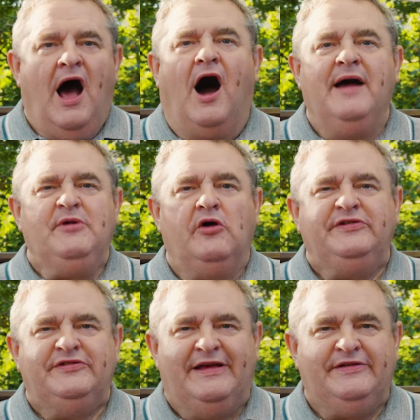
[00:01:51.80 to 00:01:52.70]
I'm going
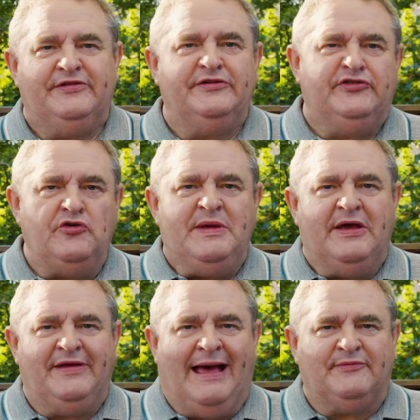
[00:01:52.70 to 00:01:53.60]
to test the
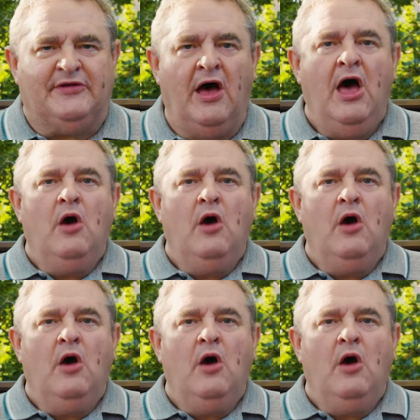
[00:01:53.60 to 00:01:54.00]
Xumee adapter